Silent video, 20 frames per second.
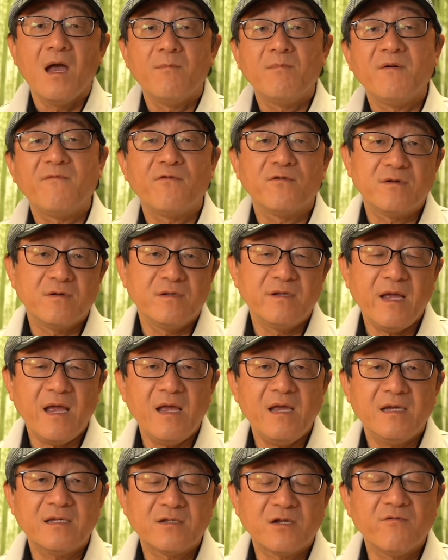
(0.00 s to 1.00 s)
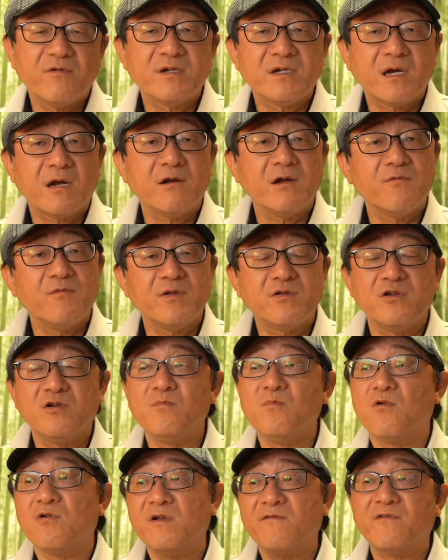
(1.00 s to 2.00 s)
But for today, instead of sharing with you
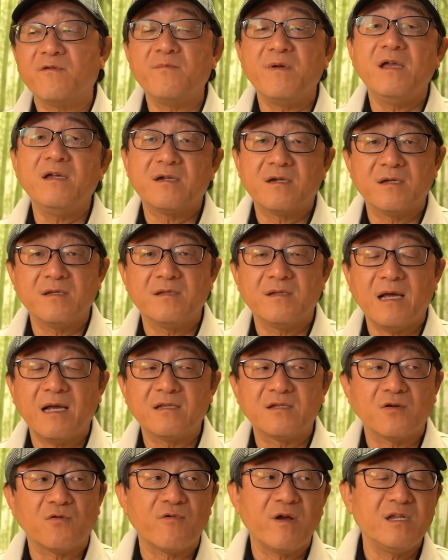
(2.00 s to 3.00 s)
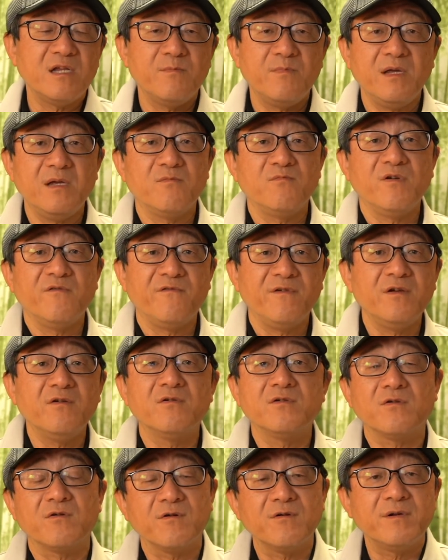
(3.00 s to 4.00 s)
more information that's already being
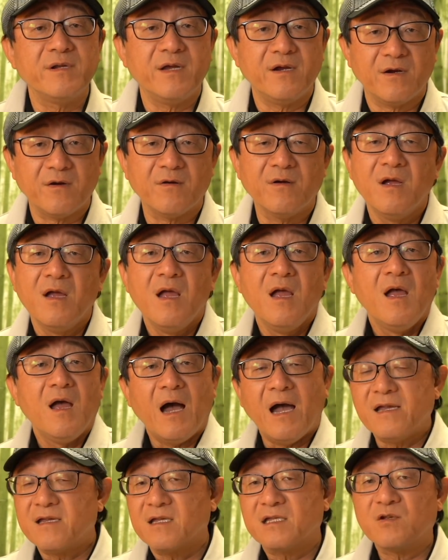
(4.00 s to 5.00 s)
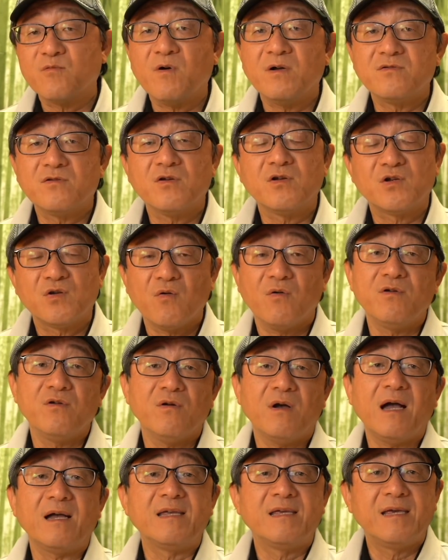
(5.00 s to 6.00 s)
revealed earlier, I just want to show
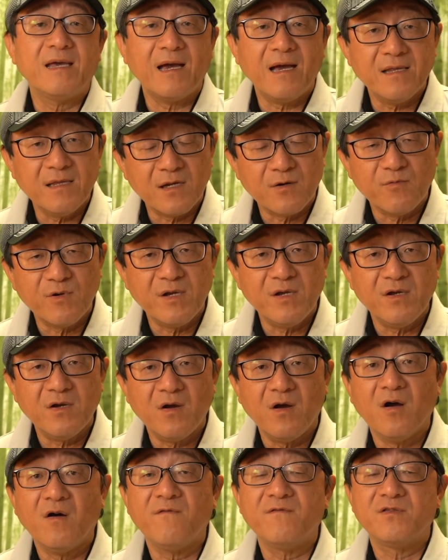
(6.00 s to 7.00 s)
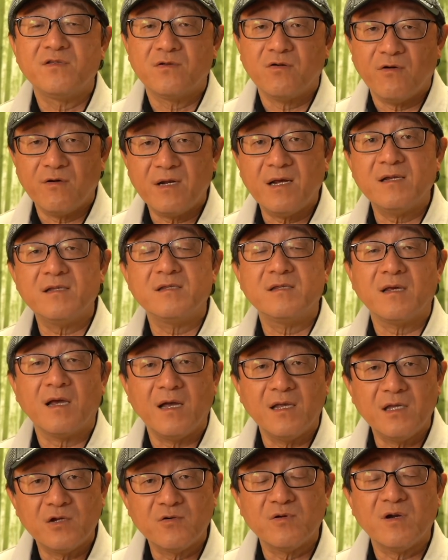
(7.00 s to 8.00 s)
you a gallery of Toyota
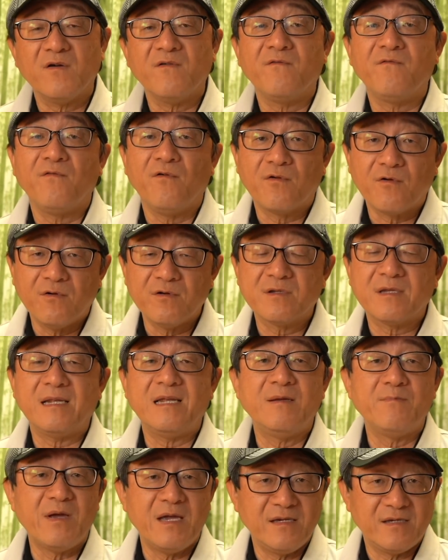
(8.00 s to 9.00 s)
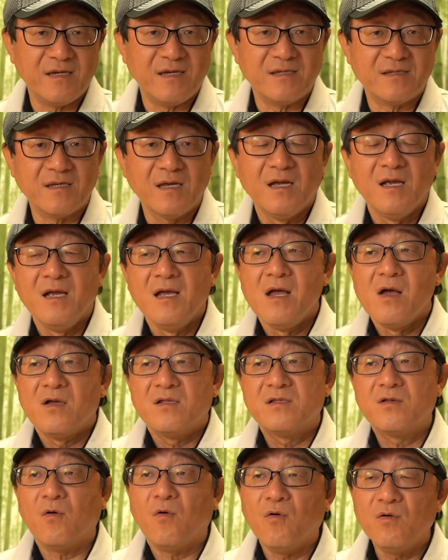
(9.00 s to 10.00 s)
Tundra photos and images.
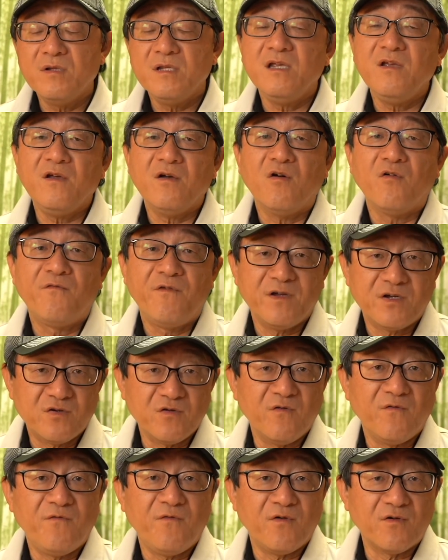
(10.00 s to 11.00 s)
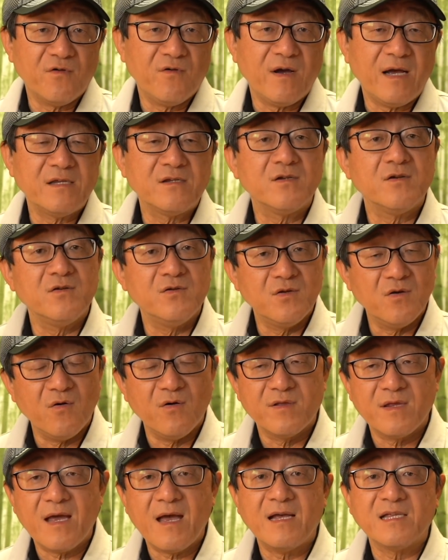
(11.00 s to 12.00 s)
The only official photo, as you know,
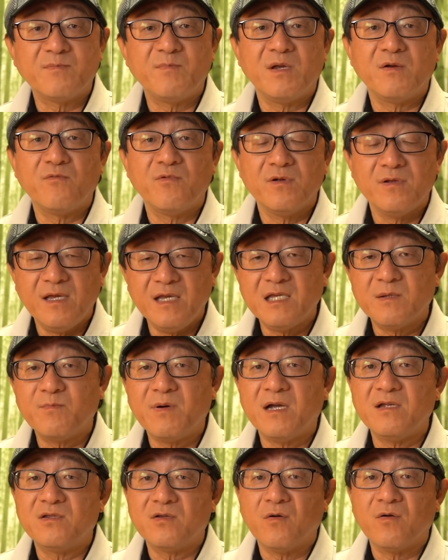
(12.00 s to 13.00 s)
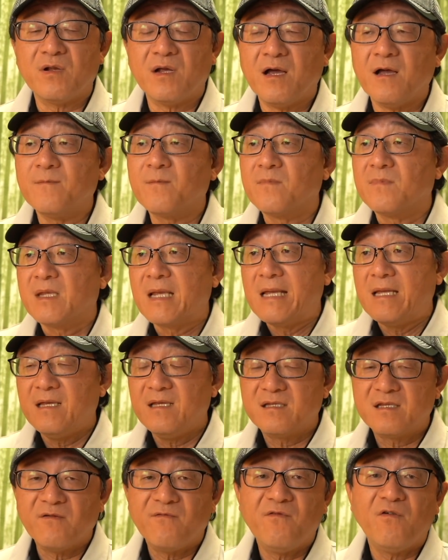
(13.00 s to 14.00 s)
that has been released by Toyota
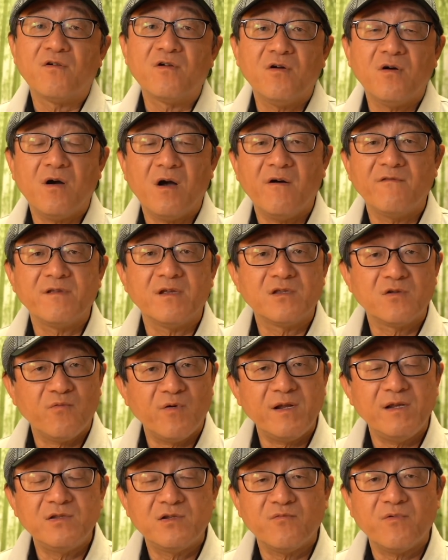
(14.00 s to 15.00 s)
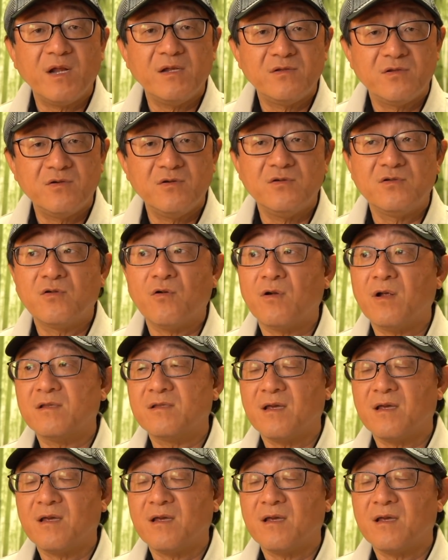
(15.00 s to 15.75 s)
is the photo of the 2022 Toyota